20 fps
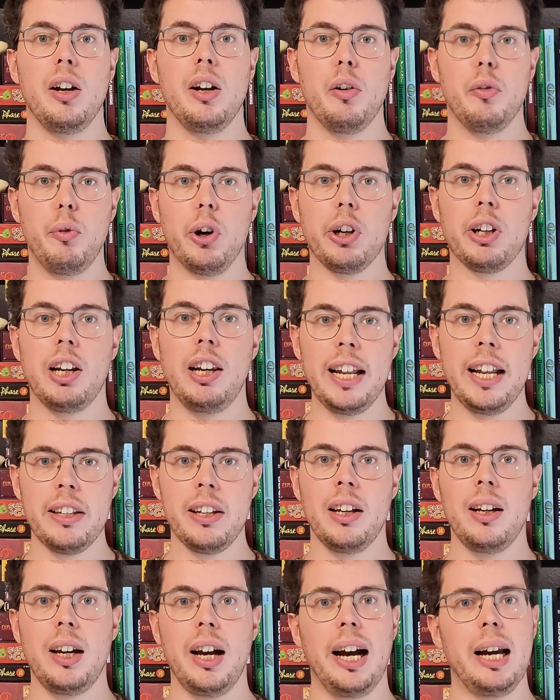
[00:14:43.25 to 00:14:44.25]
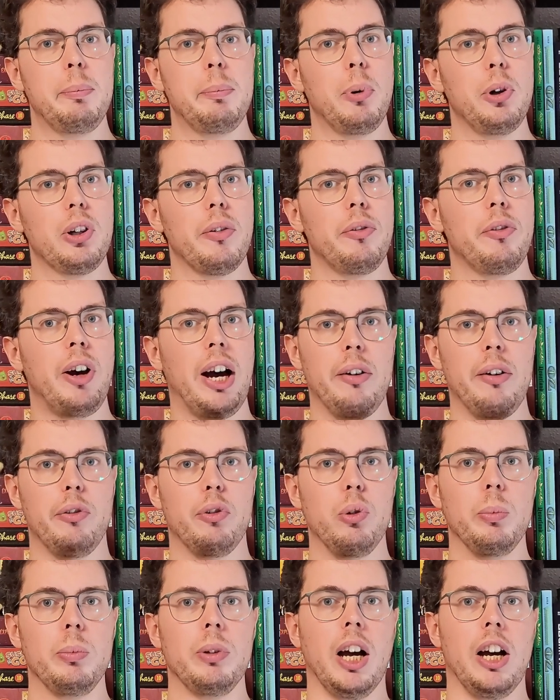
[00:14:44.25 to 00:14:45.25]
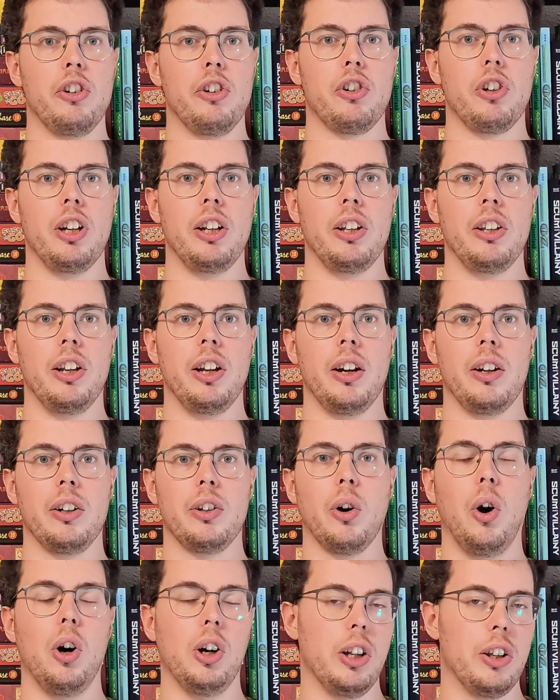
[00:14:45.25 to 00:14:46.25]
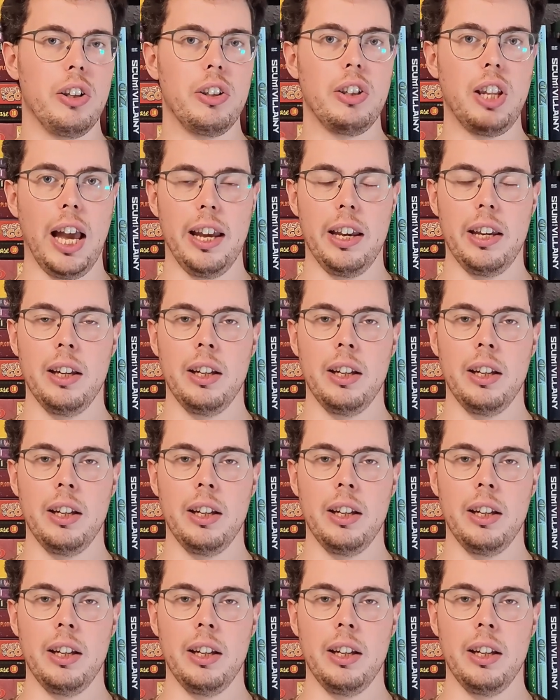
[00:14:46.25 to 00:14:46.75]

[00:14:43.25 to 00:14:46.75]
For the latter, I'd put a 5-room dungeon in there and call it a day.